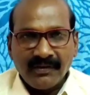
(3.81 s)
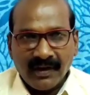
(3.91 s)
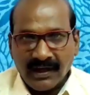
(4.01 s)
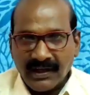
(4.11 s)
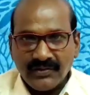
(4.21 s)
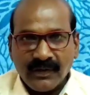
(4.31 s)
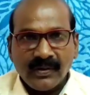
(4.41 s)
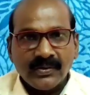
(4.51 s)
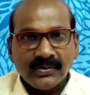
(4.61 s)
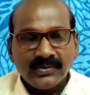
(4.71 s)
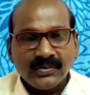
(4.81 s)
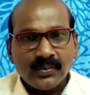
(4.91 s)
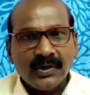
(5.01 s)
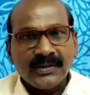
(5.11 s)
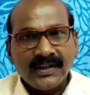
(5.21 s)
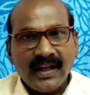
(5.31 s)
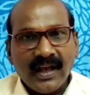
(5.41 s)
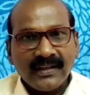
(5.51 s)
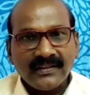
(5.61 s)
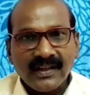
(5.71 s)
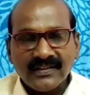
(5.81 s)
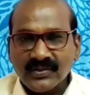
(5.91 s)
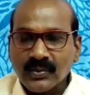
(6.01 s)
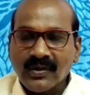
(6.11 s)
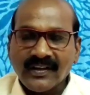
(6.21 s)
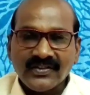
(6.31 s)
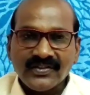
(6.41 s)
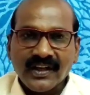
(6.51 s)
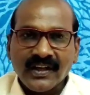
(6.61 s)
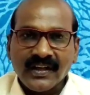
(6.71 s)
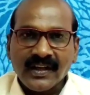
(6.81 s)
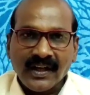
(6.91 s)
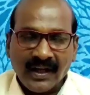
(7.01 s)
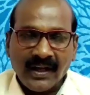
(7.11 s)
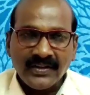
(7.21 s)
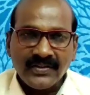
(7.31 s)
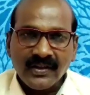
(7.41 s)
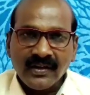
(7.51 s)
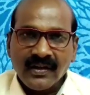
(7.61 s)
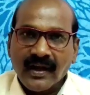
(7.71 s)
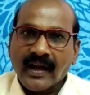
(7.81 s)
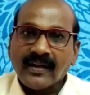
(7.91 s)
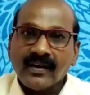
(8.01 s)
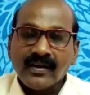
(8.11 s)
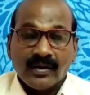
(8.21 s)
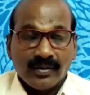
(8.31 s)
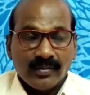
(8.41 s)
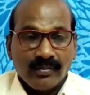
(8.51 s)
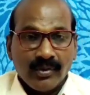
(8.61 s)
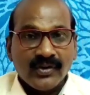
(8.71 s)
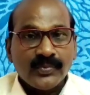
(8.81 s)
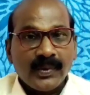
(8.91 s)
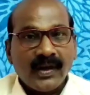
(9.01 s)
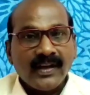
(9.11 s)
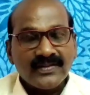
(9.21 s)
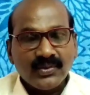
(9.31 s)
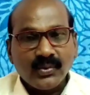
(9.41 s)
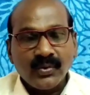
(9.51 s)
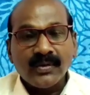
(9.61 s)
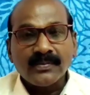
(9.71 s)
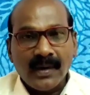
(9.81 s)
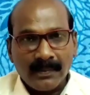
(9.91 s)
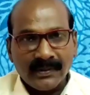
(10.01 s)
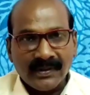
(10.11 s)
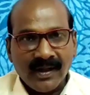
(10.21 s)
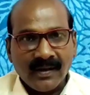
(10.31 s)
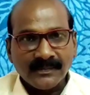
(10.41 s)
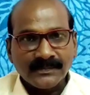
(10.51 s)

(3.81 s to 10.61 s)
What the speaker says: Venkateshwarlu working as a school assistant in English at Municipal High School, Bapatla.